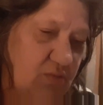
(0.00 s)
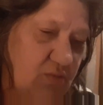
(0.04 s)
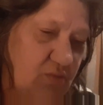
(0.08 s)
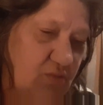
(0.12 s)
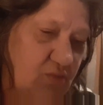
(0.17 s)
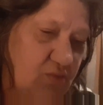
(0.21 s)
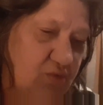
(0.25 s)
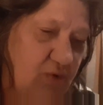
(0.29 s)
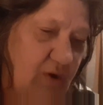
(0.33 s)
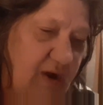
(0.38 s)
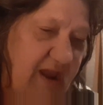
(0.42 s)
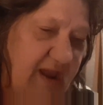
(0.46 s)

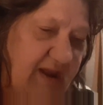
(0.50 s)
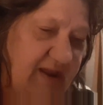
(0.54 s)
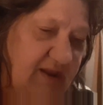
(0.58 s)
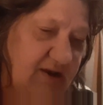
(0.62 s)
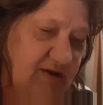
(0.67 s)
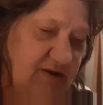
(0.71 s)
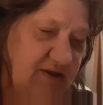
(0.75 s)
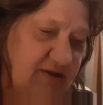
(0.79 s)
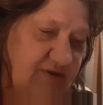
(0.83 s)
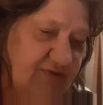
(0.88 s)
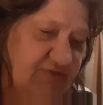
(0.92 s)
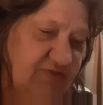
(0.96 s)

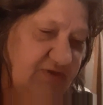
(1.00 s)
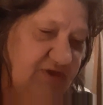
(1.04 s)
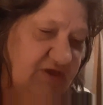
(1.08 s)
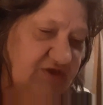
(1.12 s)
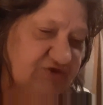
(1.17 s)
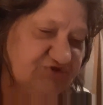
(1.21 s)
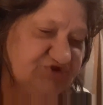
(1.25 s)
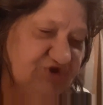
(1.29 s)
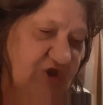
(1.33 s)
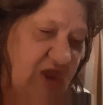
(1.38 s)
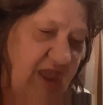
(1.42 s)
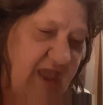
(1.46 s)
reckoneth
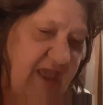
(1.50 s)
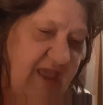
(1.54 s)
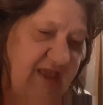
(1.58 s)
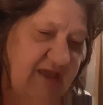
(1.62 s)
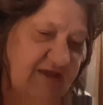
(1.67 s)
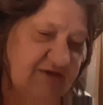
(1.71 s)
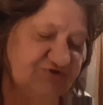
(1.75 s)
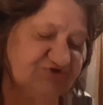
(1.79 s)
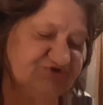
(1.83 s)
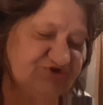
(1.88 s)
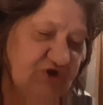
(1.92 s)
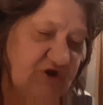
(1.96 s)
his
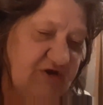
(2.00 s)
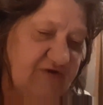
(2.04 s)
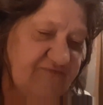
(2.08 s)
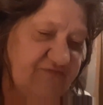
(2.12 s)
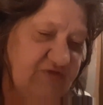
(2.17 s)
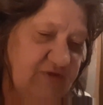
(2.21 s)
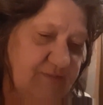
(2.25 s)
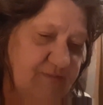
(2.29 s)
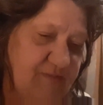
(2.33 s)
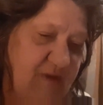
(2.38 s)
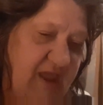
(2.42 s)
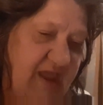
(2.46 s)
hands of
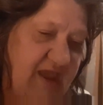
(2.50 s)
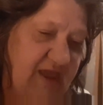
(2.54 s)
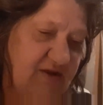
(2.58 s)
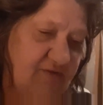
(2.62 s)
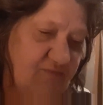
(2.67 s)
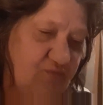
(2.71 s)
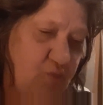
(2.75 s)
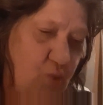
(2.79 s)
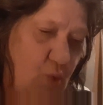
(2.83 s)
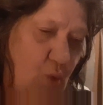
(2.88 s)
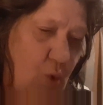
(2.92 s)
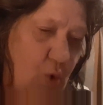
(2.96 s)
the man of
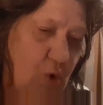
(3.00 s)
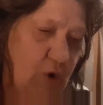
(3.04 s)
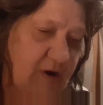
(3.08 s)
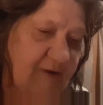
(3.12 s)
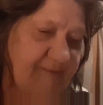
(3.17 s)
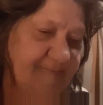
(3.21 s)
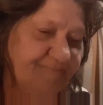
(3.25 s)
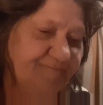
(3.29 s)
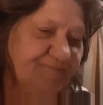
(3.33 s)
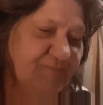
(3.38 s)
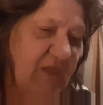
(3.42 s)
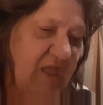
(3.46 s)

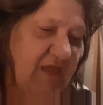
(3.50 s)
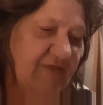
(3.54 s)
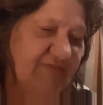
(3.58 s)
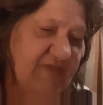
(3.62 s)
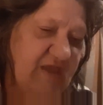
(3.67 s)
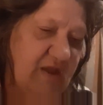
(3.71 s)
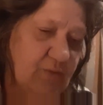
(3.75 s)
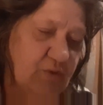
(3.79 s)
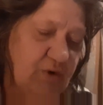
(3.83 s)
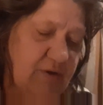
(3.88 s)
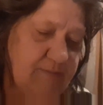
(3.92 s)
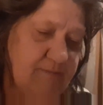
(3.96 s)
war
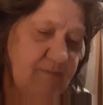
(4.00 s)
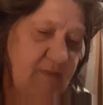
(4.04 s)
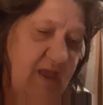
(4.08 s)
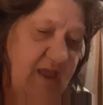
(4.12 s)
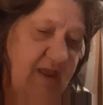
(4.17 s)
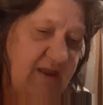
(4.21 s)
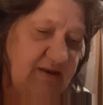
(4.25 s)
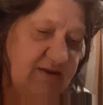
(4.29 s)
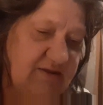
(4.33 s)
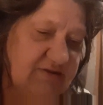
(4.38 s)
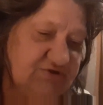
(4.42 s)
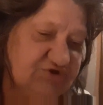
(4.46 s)
that
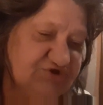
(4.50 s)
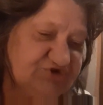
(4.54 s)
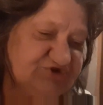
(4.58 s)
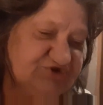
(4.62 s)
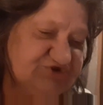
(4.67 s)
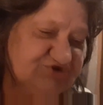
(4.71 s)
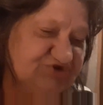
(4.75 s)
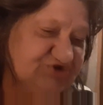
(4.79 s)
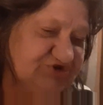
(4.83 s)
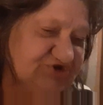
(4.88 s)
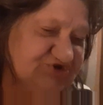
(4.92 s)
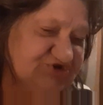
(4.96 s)
remain in
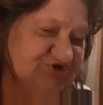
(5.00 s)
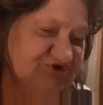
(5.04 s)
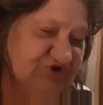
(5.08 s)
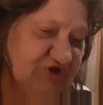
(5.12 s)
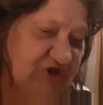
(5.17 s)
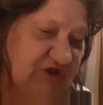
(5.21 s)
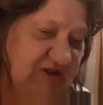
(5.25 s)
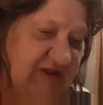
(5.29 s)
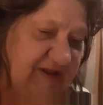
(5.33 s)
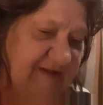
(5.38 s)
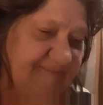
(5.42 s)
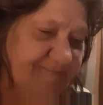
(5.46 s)
this
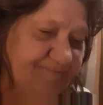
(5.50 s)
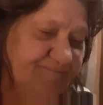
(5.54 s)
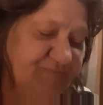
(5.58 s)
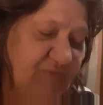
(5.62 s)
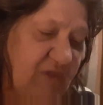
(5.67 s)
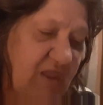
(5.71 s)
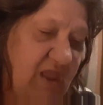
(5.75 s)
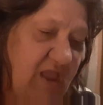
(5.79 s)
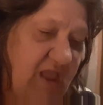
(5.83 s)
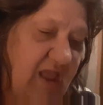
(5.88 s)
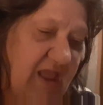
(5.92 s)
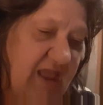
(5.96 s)
city,
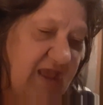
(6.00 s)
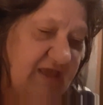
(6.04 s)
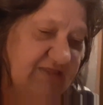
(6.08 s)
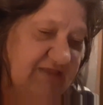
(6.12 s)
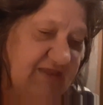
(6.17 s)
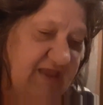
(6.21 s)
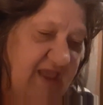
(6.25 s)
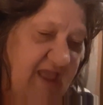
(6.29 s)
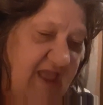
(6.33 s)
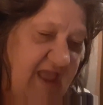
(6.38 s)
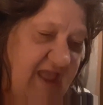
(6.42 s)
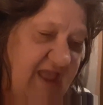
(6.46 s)
and
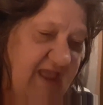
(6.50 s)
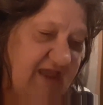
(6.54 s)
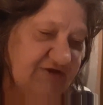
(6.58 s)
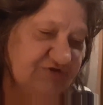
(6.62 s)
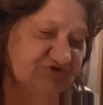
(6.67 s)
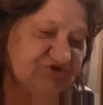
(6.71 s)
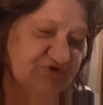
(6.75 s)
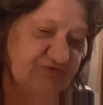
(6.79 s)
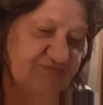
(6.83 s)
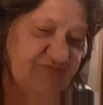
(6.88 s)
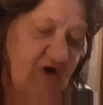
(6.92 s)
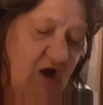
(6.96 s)
the
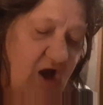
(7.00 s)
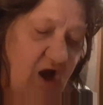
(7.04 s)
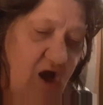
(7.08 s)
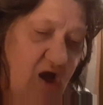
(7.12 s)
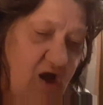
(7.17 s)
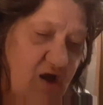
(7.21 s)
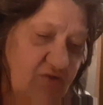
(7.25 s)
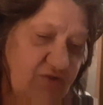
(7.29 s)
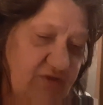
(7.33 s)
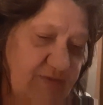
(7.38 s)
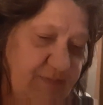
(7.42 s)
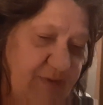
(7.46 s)
hands of
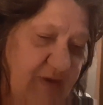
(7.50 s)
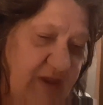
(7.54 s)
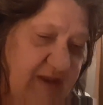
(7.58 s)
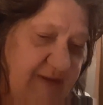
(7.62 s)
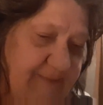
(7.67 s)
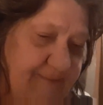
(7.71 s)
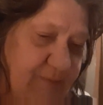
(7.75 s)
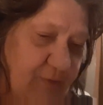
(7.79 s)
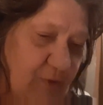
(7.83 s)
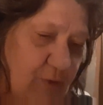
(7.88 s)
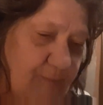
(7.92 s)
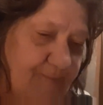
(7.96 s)
all the
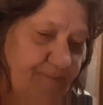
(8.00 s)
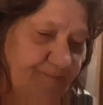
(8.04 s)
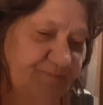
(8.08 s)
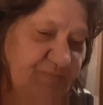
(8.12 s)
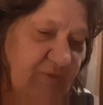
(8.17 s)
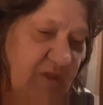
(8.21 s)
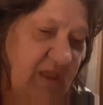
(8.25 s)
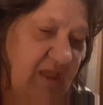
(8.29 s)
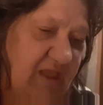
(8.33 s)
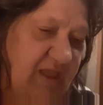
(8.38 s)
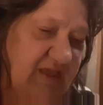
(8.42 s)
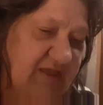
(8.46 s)
people,
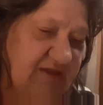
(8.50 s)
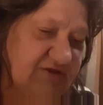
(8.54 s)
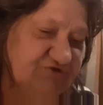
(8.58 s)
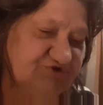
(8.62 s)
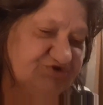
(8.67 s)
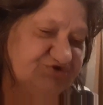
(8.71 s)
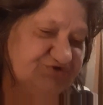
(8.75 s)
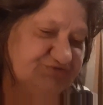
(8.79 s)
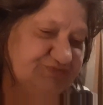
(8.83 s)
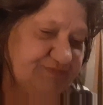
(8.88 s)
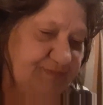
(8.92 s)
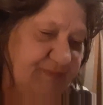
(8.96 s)
in
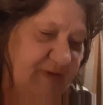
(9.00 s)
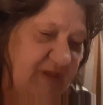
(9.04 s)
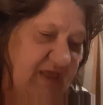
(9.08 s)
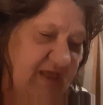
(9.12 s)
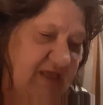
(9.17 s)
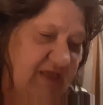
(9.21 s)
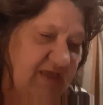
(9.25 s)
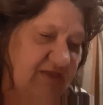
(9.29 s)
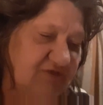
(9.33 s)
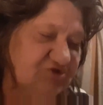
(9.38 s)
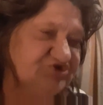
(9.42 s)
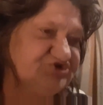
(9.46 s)

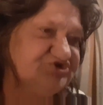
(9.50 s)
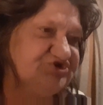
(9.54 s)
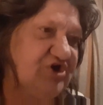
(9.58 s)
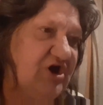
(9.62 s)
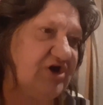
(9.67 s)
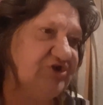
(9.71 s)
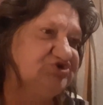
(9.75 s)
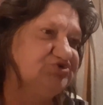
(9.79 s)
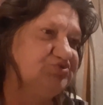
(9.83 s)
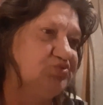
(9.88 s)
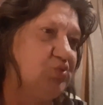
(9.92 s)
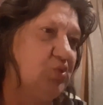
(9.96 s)
speaking
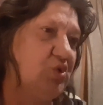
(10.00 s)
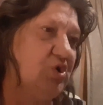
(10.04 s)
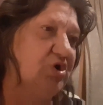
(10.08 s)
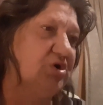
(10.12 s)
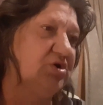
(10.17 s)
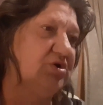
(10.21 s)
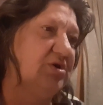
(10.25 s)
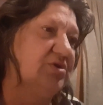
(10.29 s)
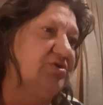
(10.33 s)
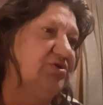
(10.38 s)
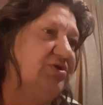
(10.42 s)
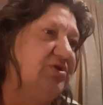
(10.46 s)
such
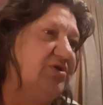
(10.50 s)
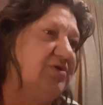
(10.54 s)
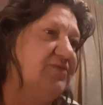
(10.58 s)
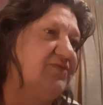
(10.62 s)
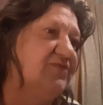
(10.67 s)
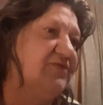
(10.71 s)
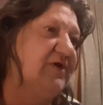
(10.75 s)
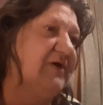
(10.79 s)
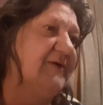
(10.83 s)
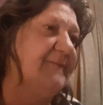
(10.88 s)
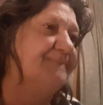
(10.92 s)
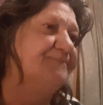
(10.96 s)
word unto
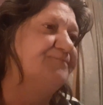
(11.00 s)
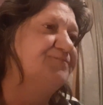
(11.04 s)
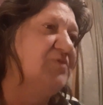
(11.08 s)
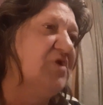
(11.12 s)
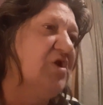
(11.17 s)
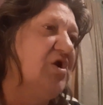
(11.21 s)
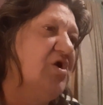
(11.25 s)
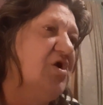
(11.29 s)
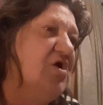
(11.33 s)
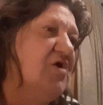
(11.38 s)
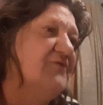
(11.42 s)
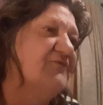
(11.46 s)
them.
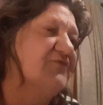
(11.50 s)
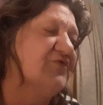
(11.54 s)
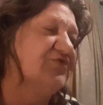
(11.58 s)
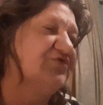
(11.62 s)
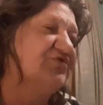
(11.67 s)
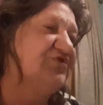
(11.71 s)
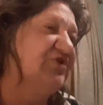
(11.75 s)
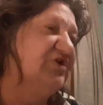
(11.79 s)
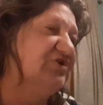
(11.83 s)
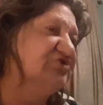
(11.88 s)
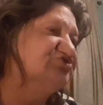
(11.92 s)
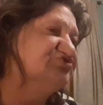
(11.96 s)
For
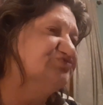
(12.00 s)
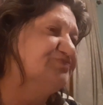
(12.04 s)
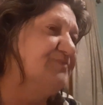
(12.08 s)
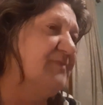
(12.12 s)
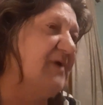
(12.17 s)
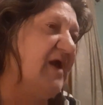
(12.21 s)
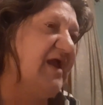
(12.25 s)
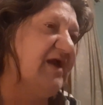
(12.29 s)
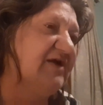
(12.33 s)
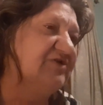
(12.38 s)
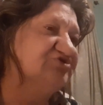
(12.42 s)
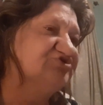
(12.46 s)
this
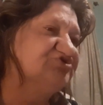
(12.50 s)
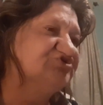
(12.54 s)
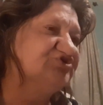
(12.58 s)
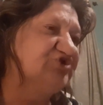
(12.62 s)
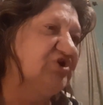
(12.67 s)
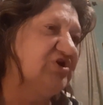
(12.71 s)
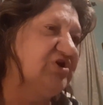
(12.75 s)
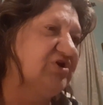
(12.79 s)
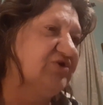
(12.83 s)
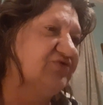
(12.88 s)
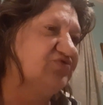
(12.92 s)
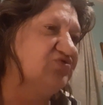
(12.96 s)
man
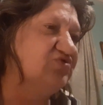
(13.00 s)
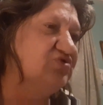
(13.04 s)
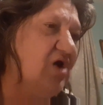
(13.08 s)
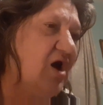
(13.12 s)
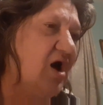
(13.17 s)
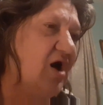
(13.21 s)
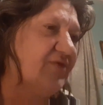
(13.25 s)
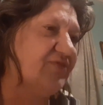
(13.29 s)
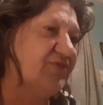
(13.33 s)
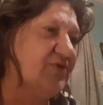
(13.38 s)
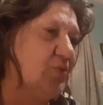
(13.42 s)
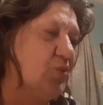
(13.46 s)
seeketh
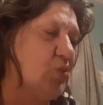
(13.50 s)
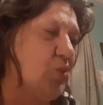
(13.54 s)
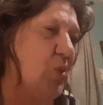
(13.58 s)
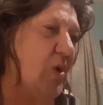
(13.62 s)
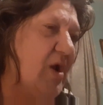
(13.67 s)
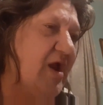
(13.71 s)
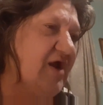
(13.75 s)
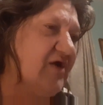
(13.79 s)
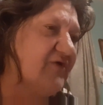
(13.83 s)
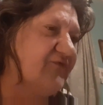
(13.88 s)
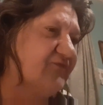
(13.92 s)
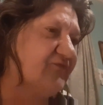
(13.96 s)
not the
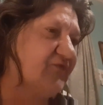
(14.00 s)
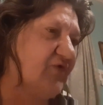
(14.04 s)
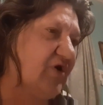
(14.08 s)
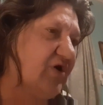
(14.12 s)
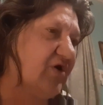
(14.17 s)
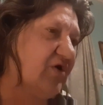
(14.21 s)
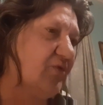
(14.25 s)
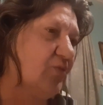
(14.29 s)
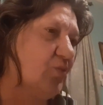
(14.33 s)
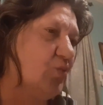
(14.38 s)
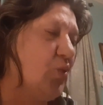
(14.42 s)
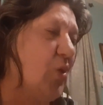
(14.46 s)

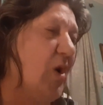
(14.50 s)
welfare